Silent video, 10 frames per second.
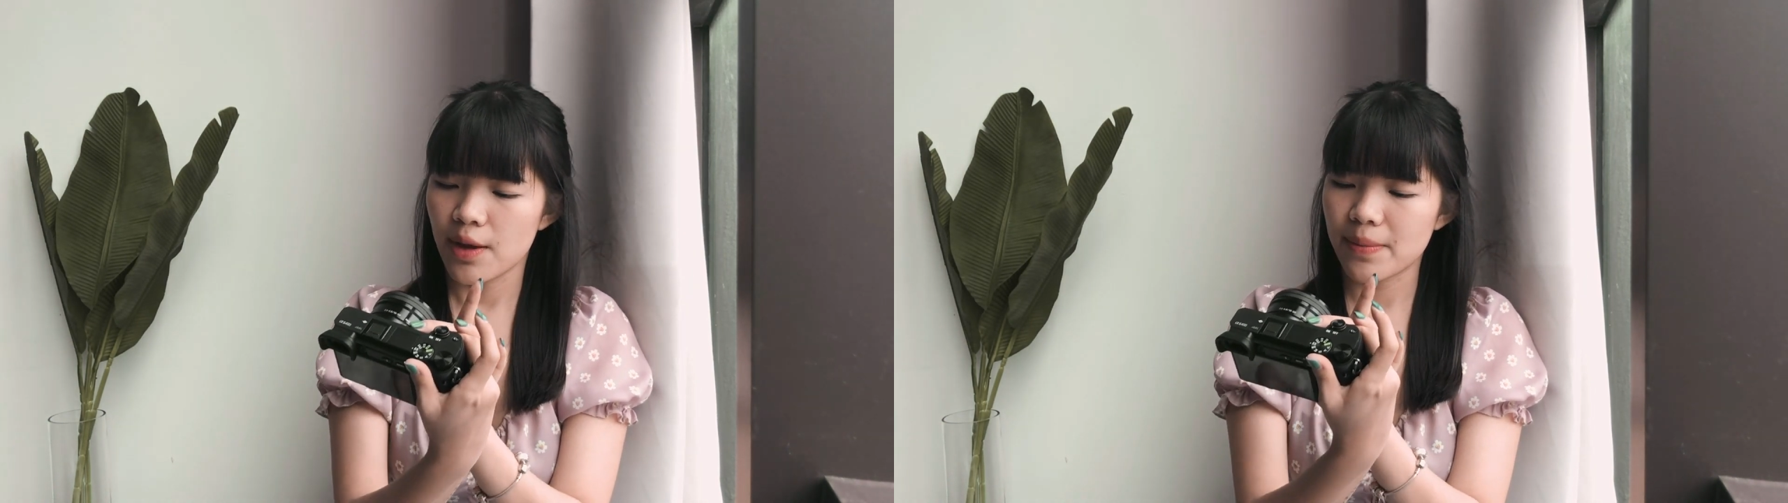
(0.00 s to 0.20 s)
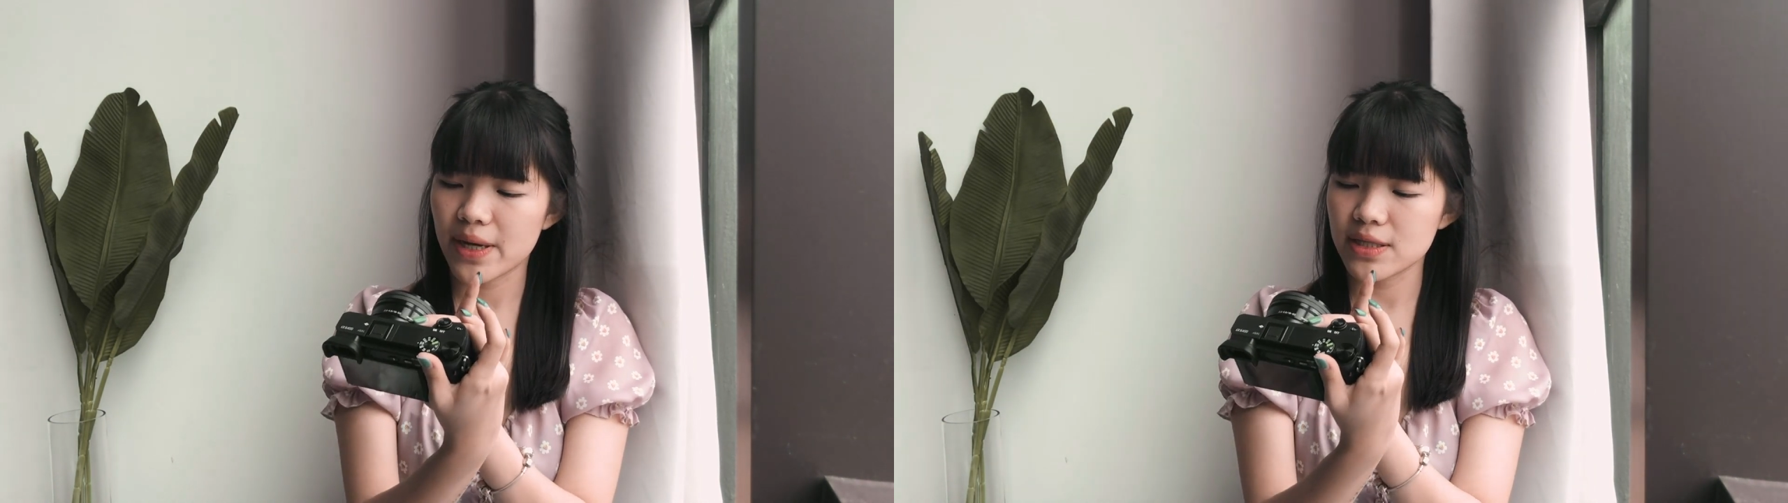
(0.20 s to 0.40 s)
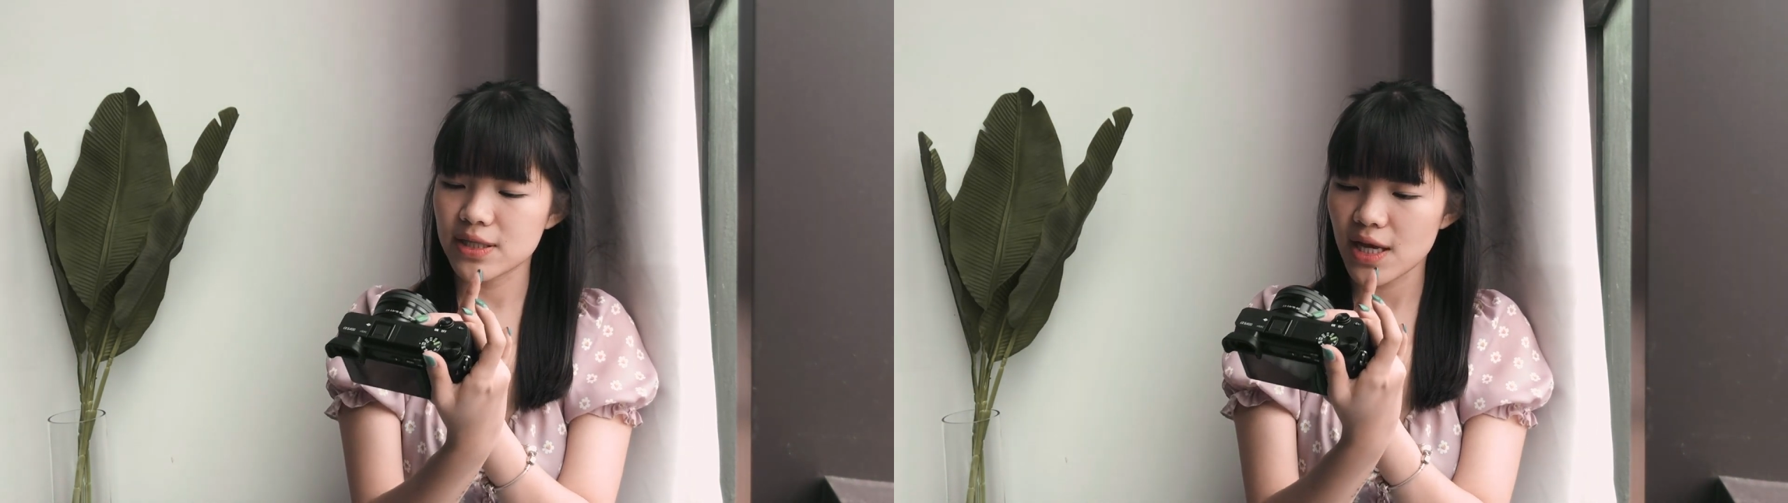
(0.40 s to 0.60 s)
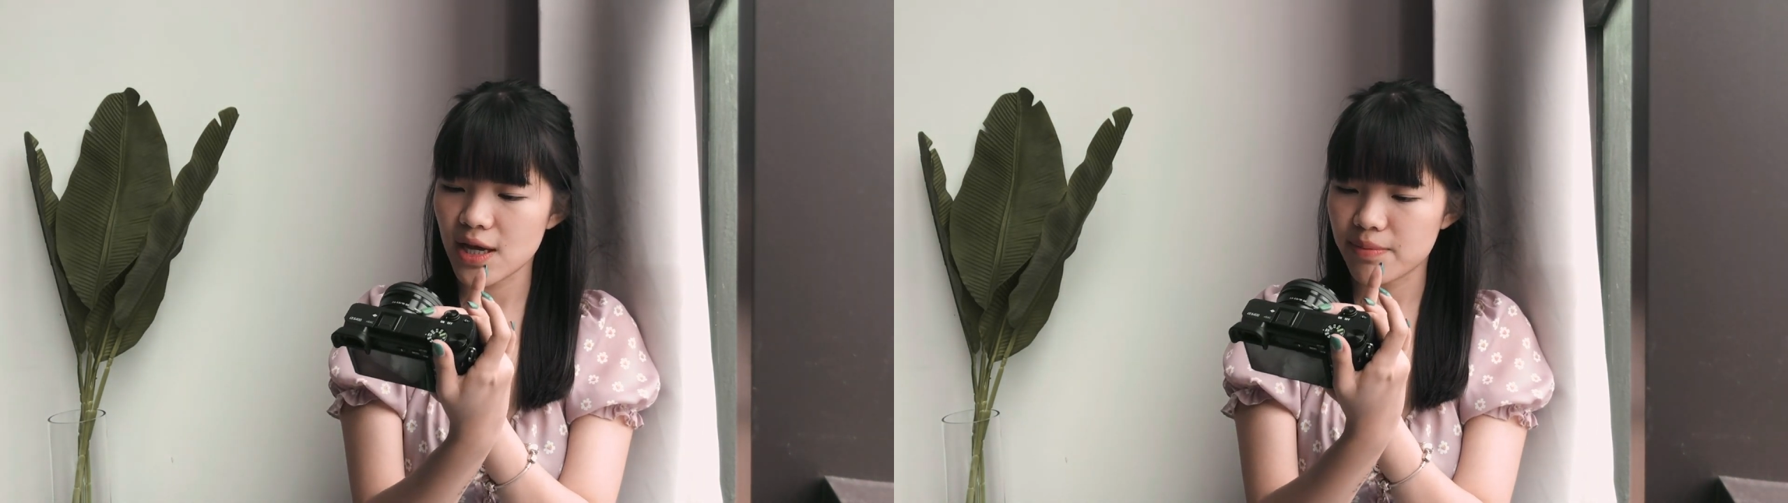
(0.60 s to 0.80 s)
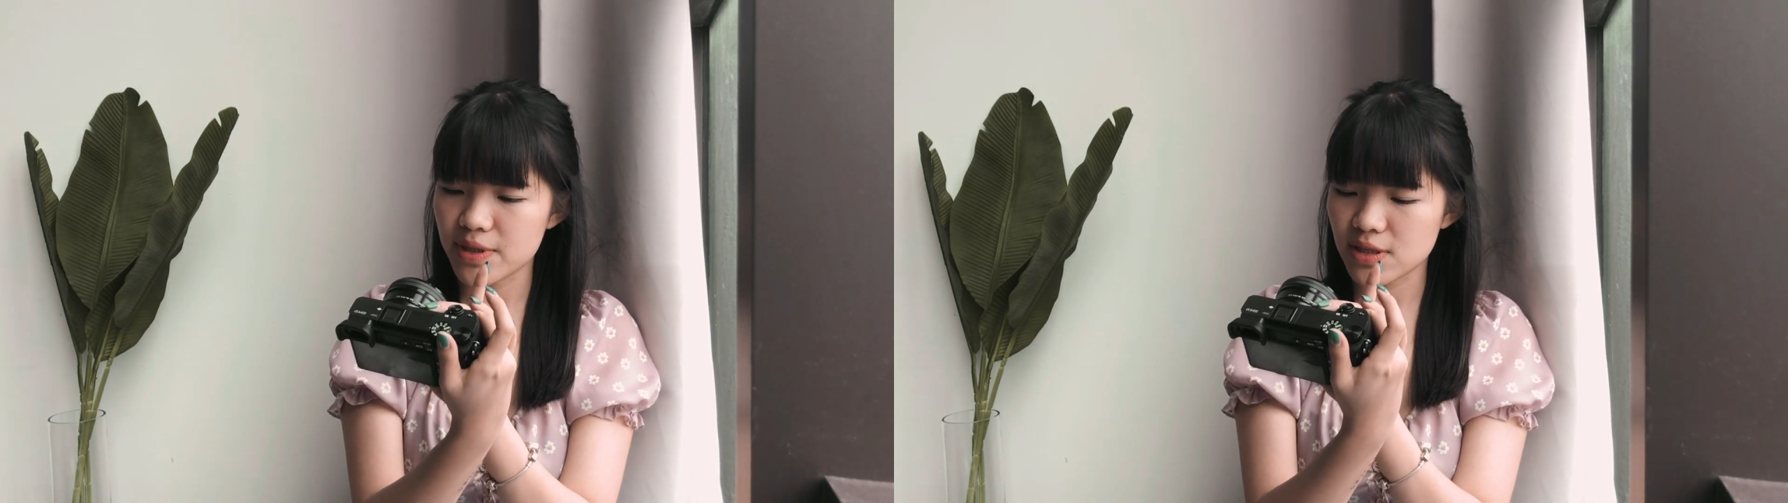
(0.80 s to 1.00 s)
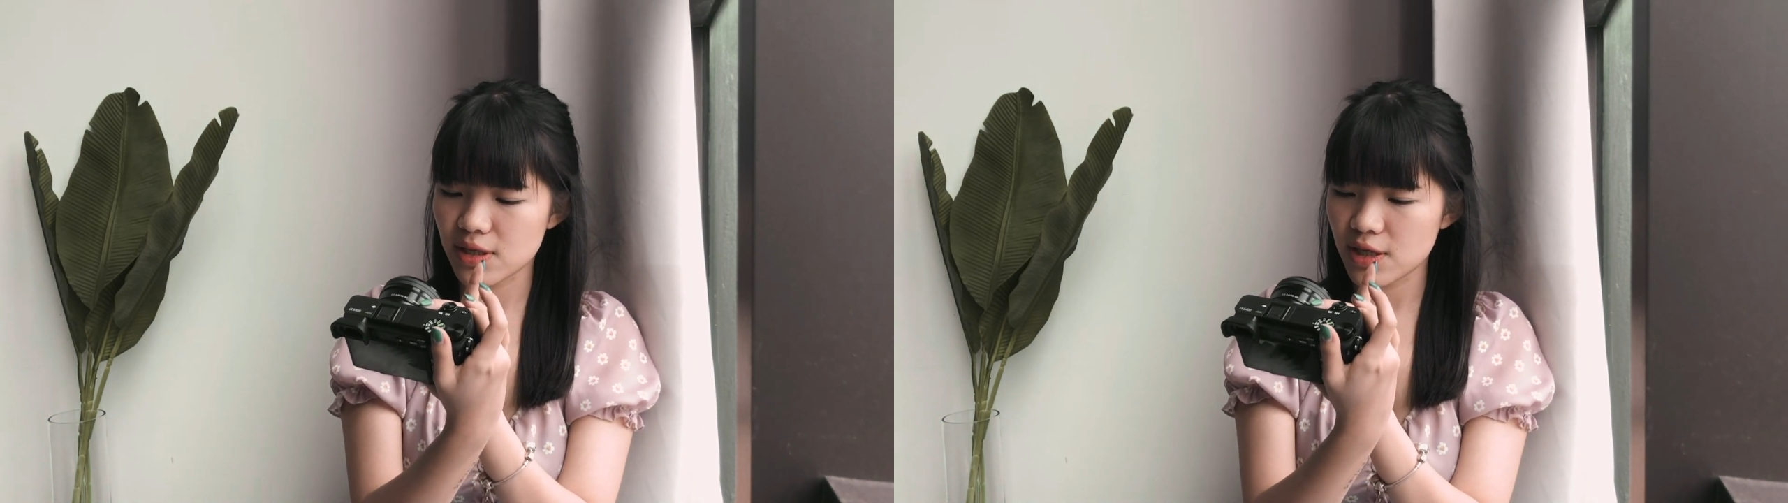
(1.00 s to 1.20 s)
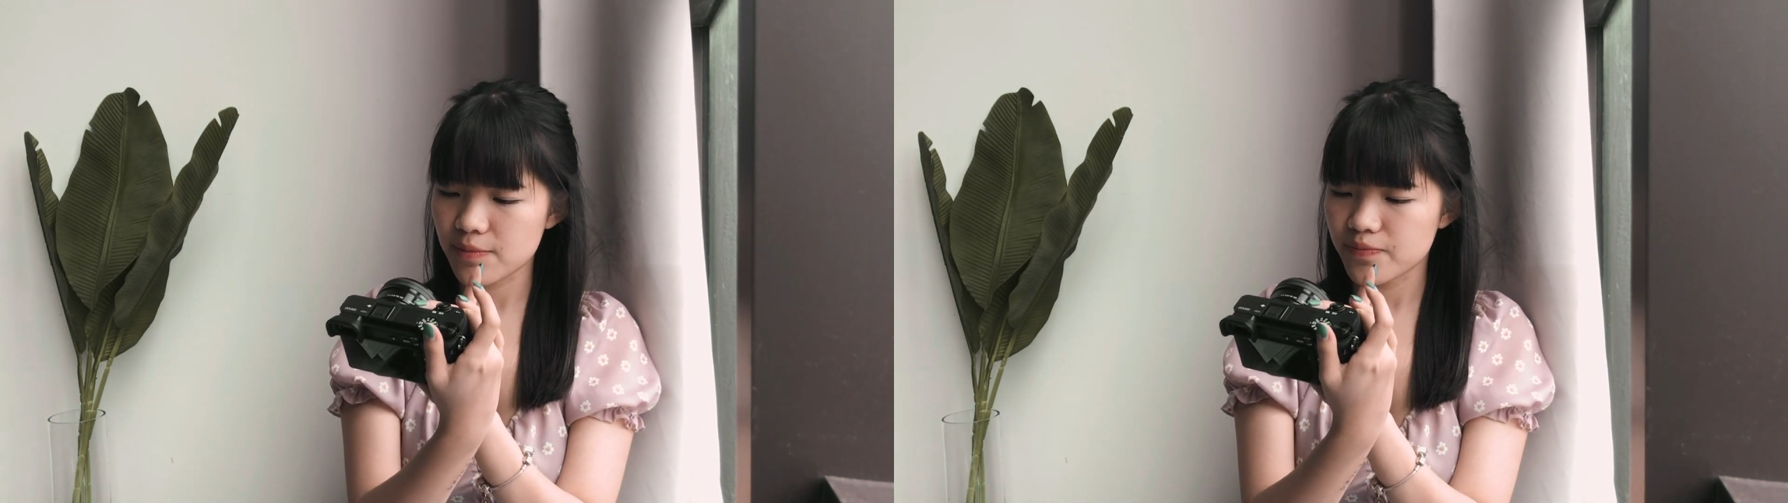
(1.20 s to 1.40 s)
But yeah, basically,